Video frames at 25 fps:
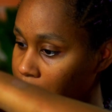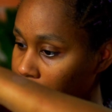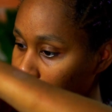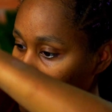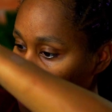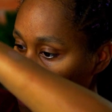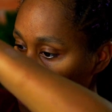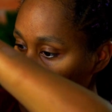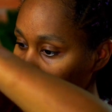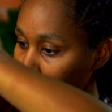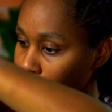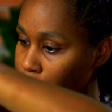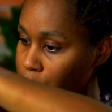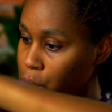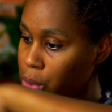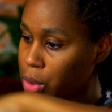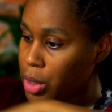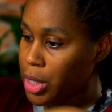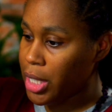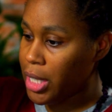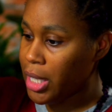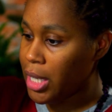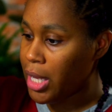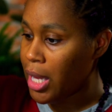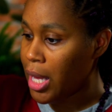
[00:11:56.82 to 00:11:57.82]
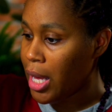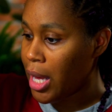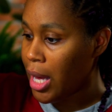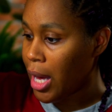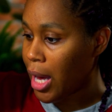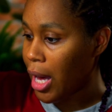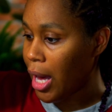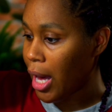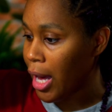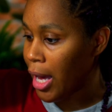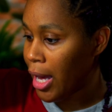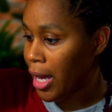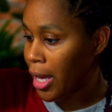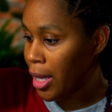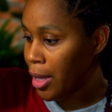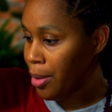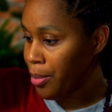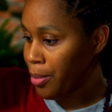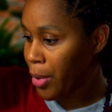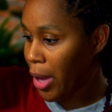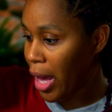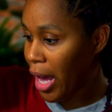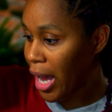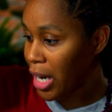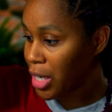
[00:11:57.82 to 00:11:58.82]
a color story.
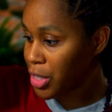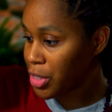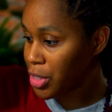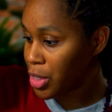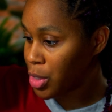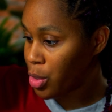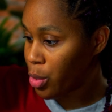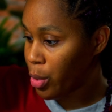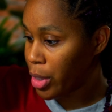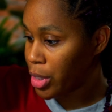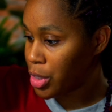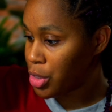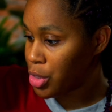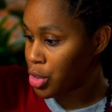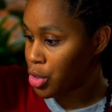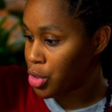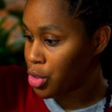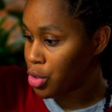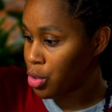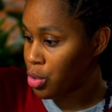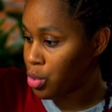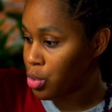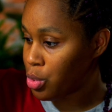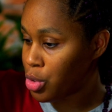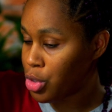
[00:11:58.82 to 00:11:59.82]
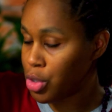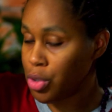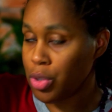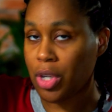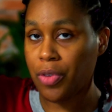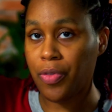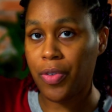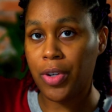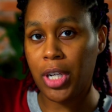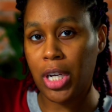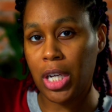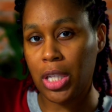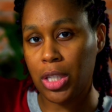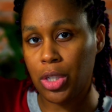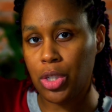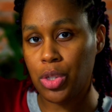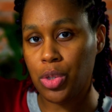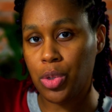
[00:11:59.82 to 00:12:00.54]
I'm actually going to do 2 different color